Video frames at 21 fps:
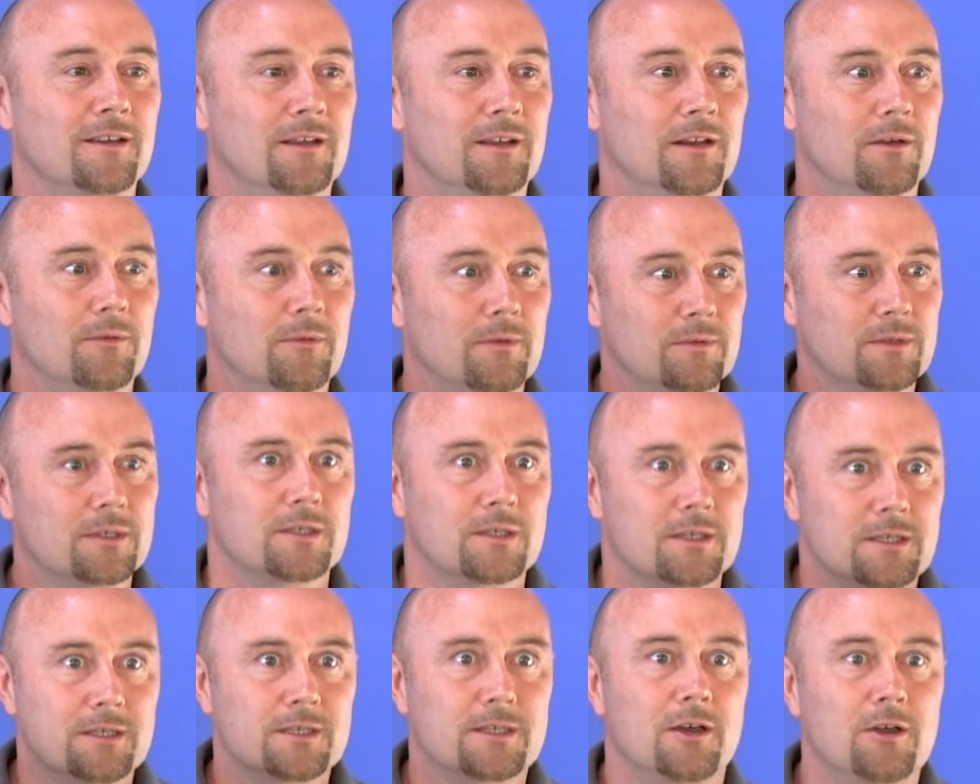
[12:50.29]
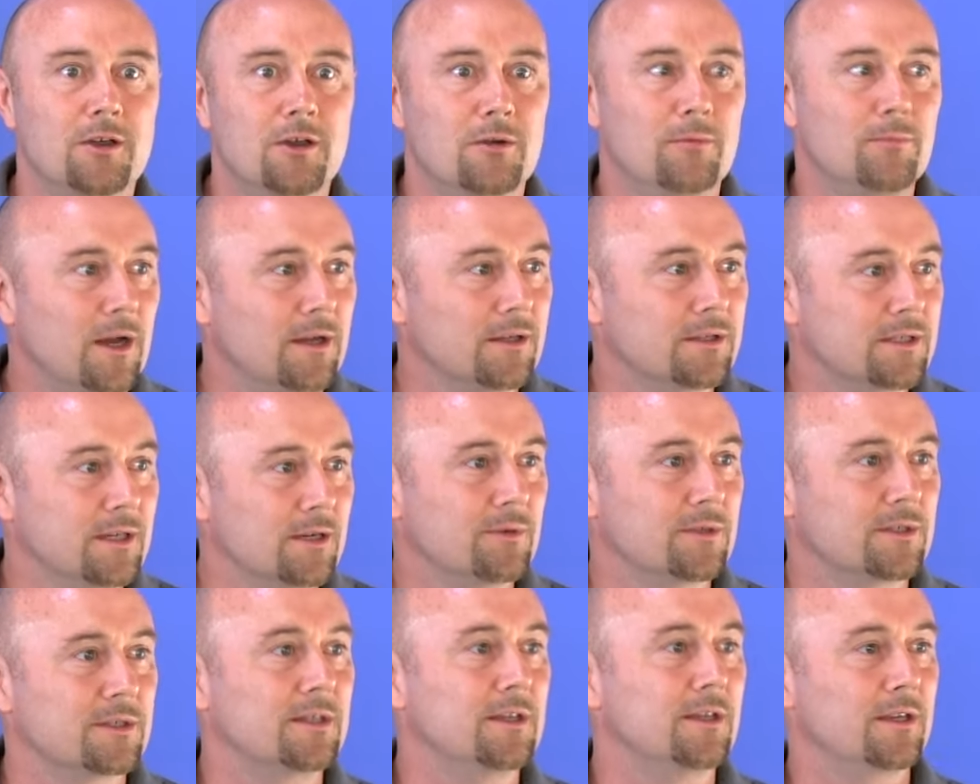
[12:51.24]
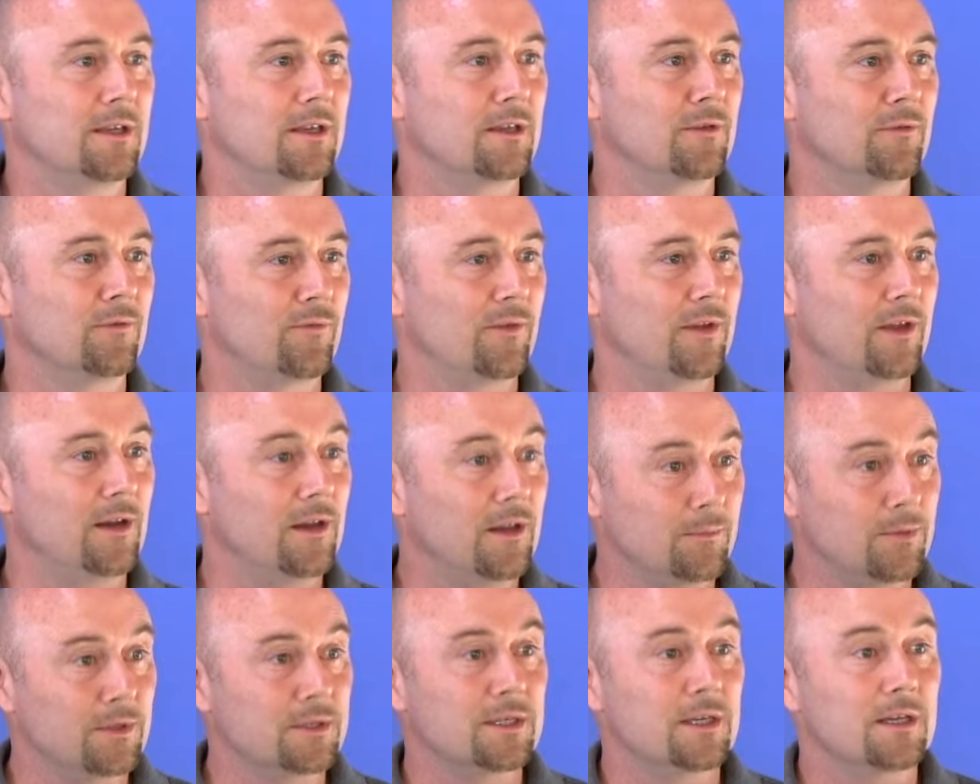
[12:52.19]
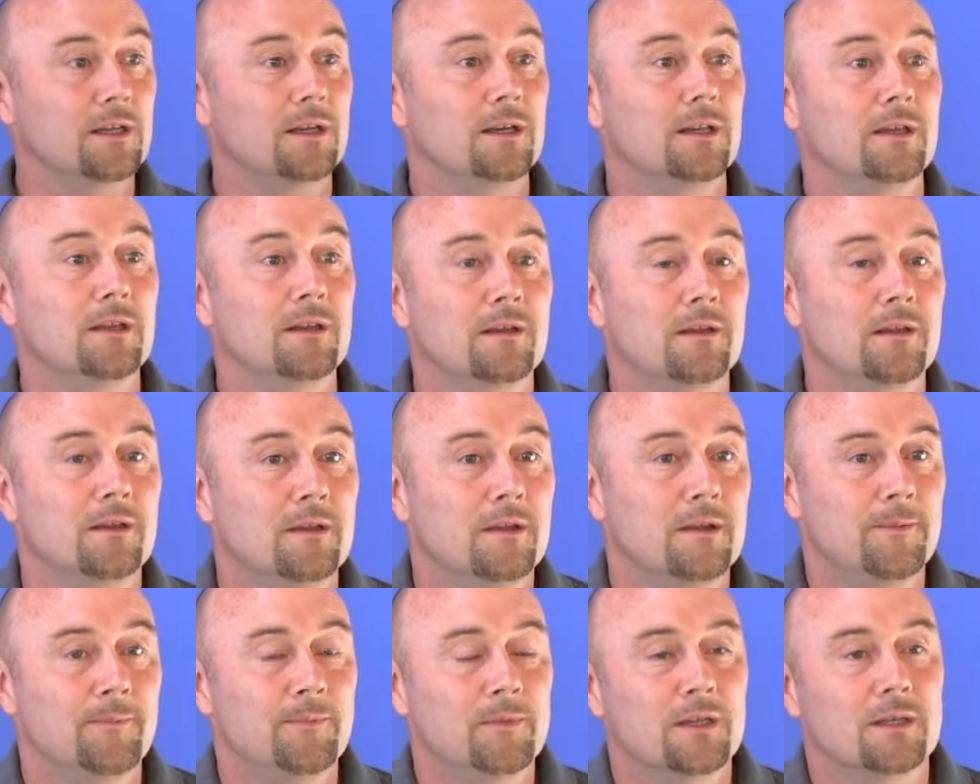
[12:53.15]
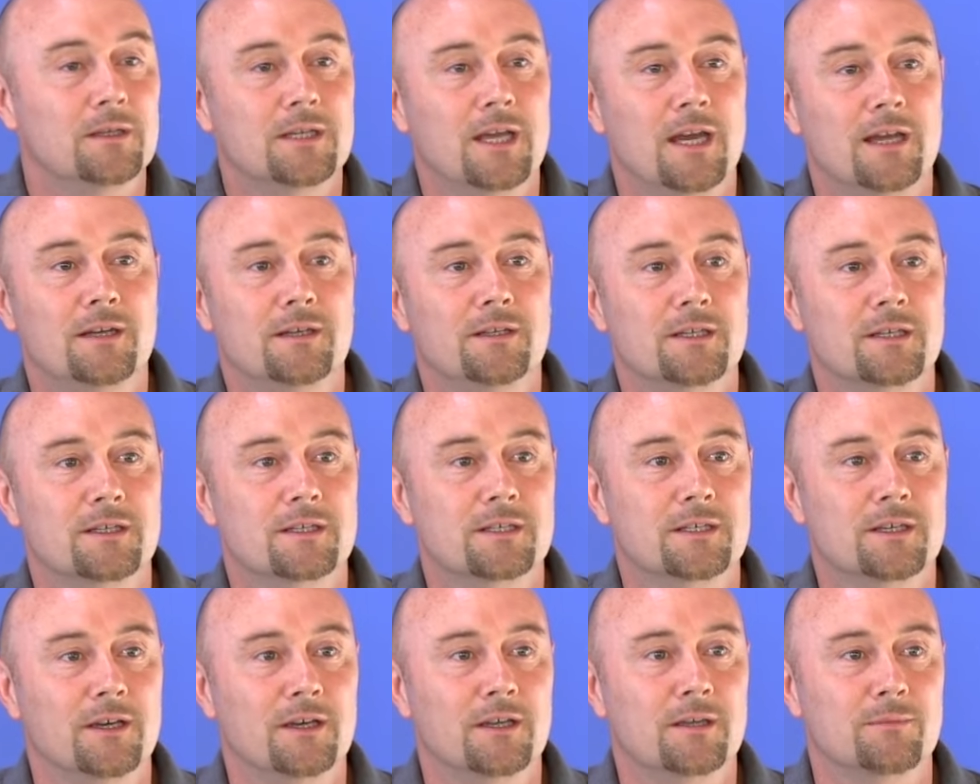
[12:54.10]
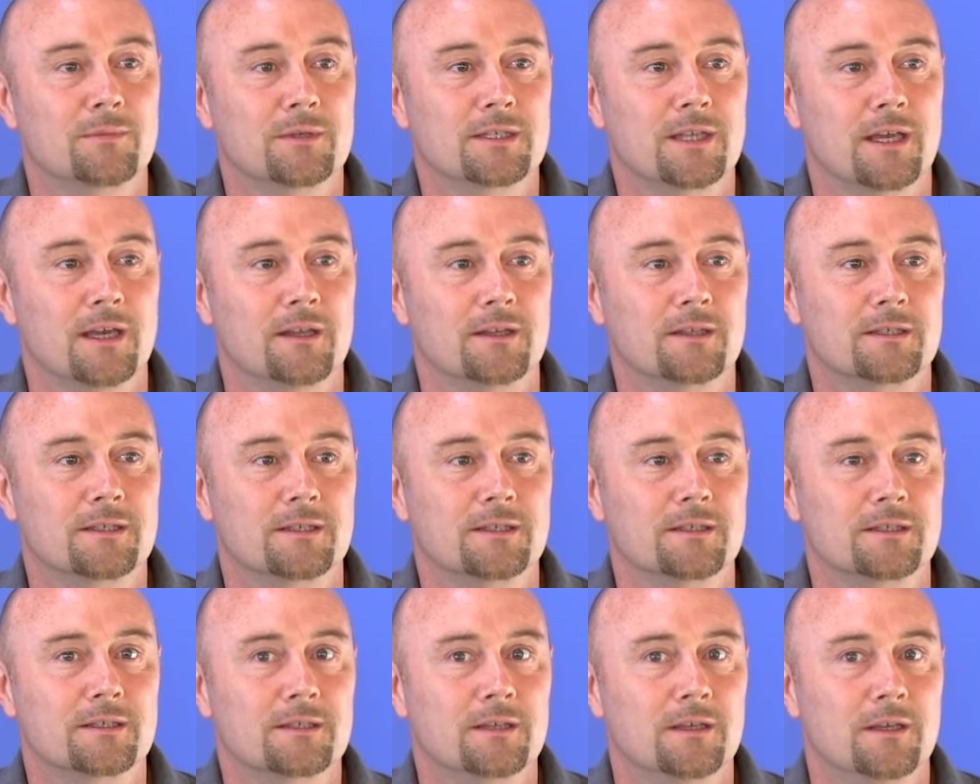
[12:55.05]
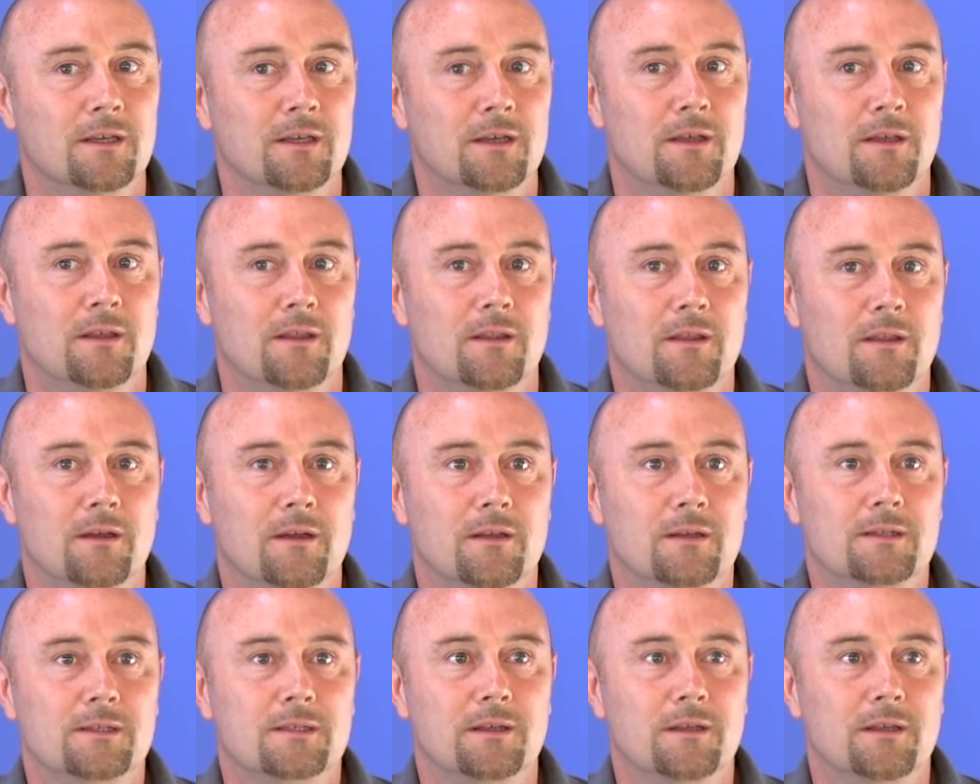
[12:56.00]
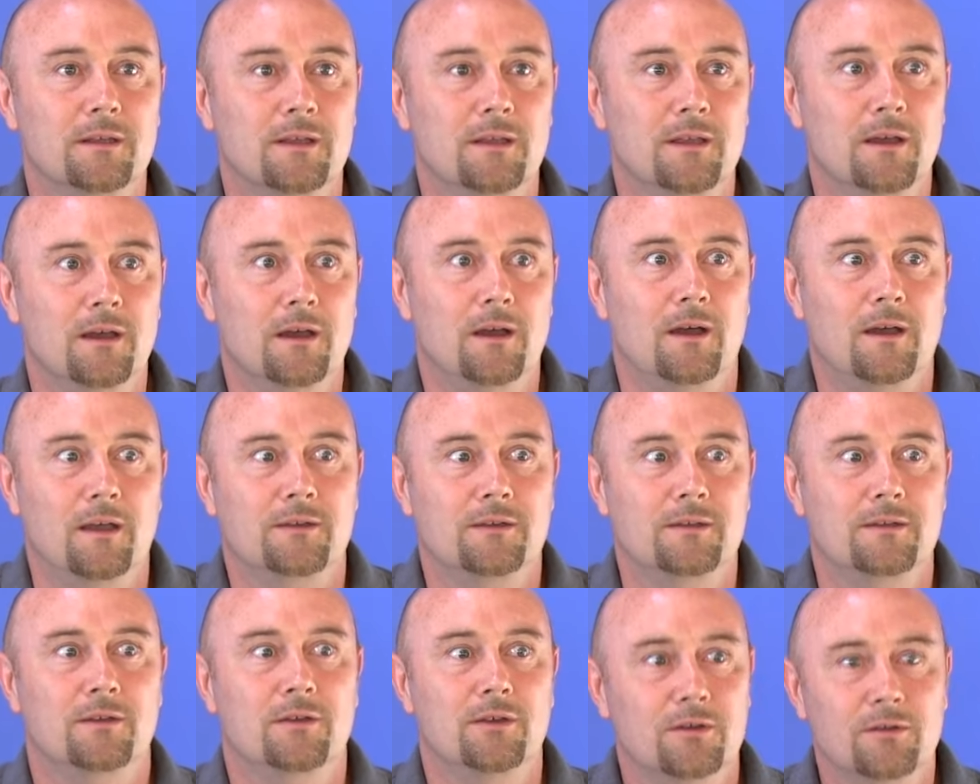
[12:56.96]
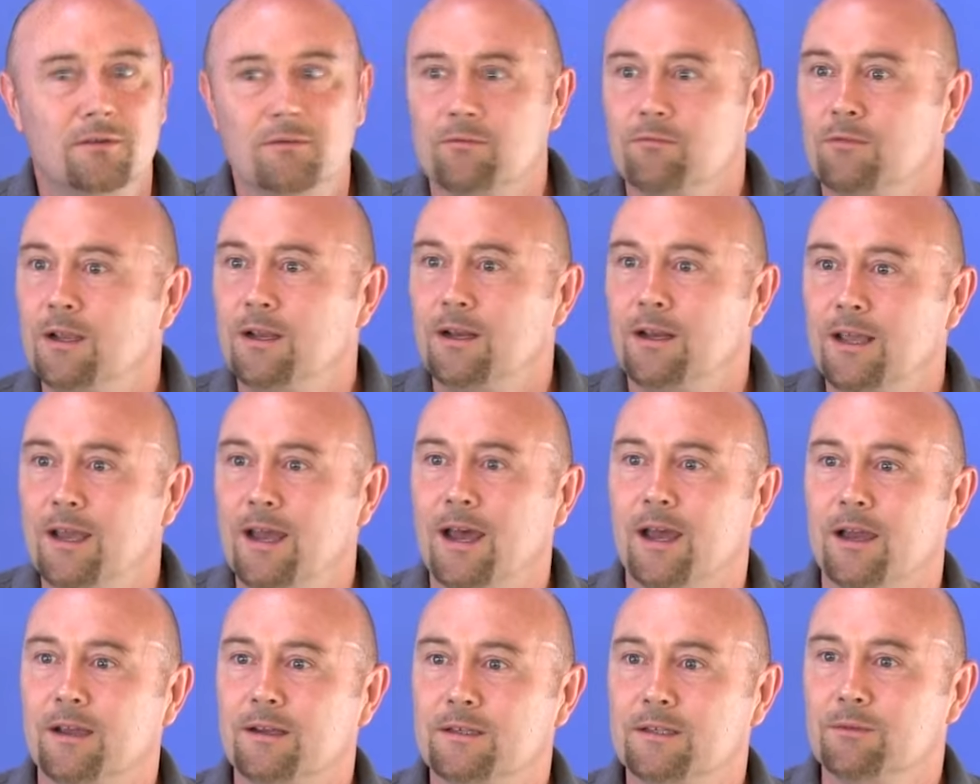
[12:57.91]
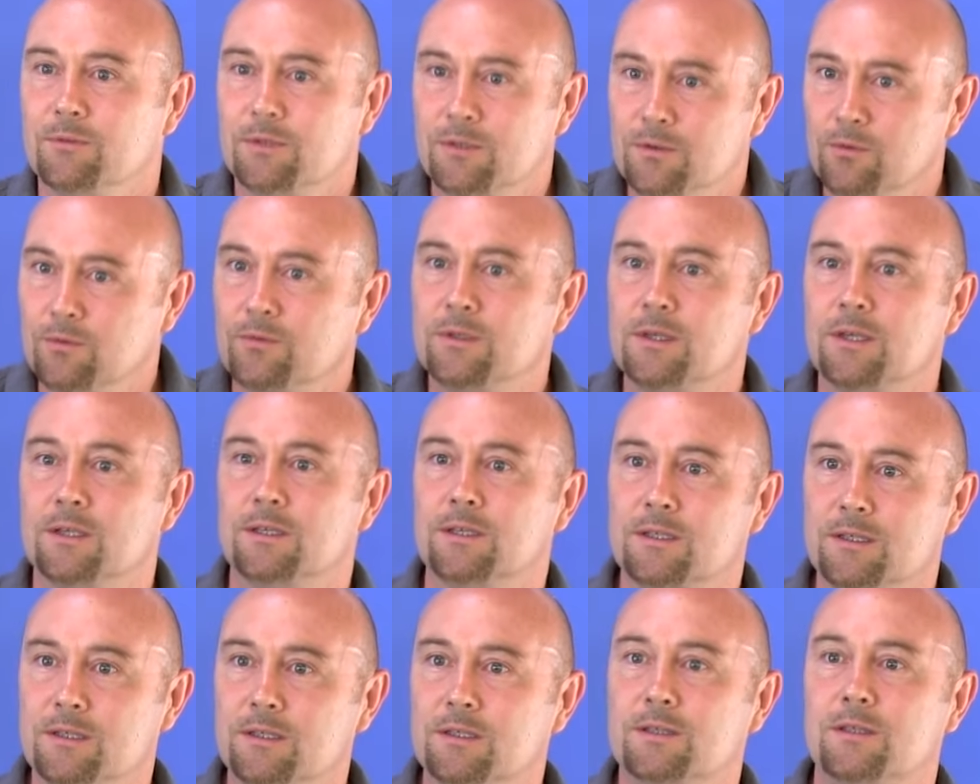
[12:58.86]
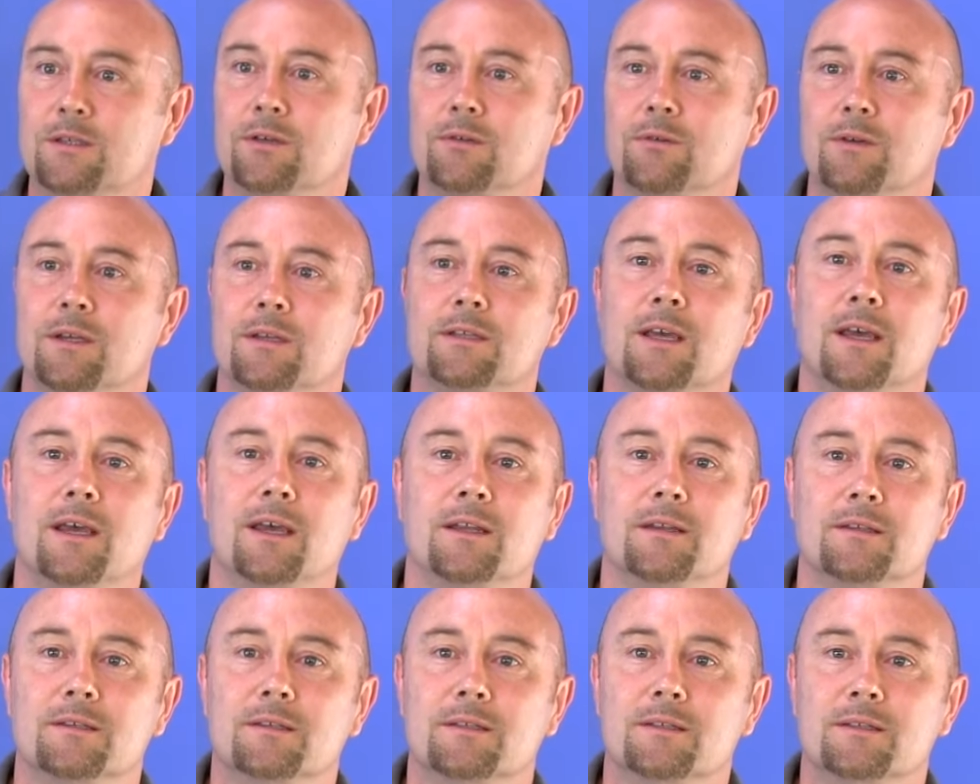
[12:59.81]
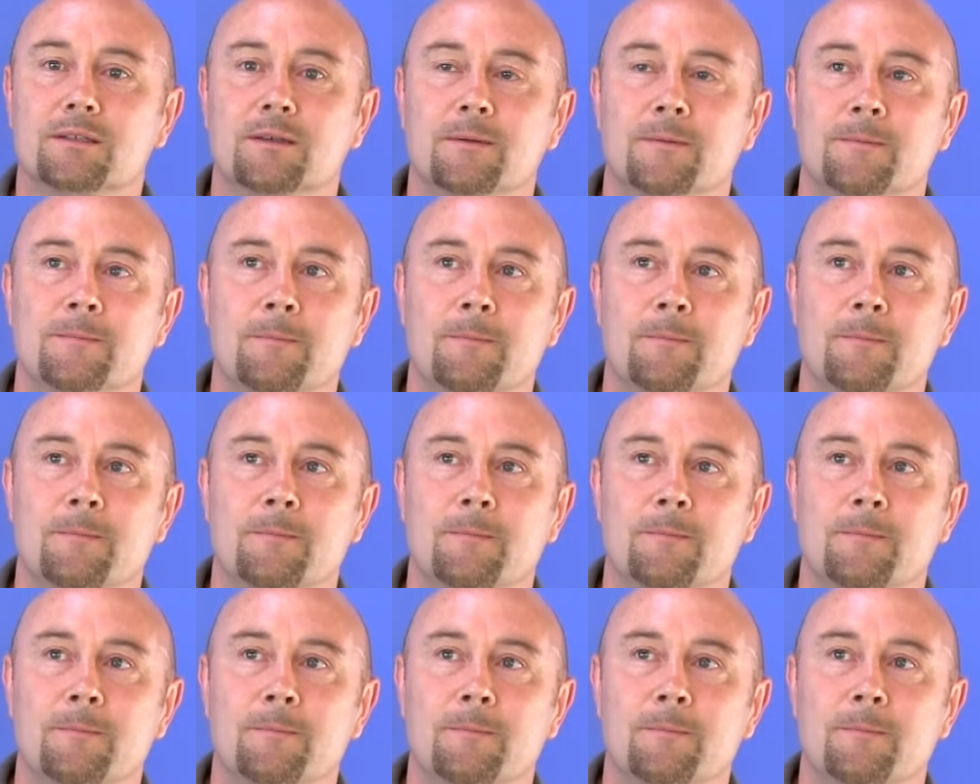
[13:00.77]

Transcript: You know, there was just so much I was thinking and feeling, particularly in challenging circumstances that I couldn't really act. It was all just too intense.